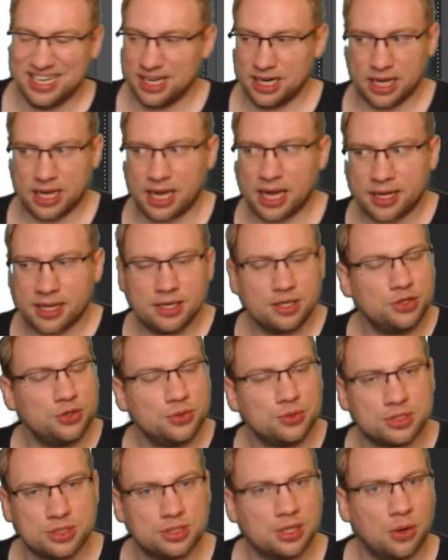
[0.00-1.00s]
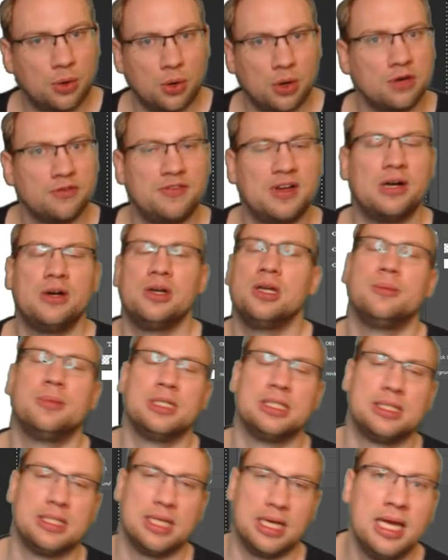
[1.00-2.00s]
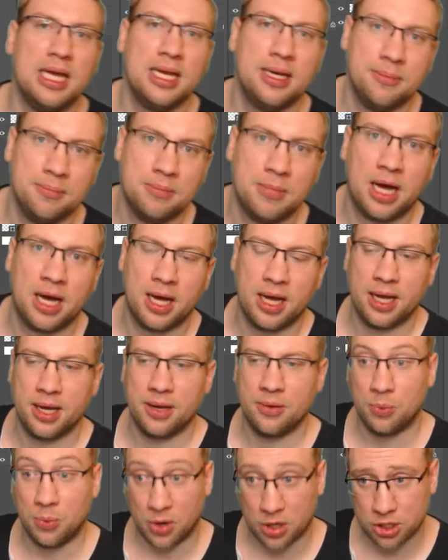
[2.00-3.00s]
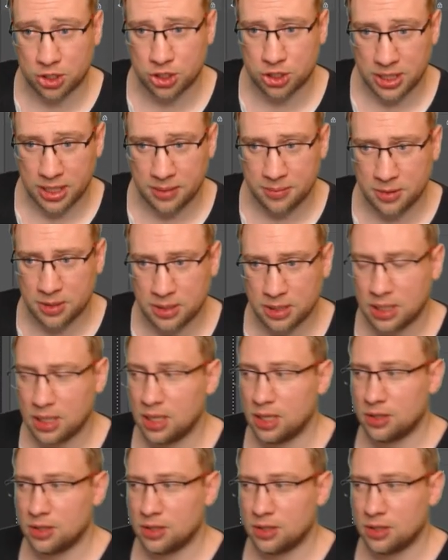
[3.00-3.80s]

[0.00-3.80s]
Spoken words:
Like, I can use all variables in my watch table.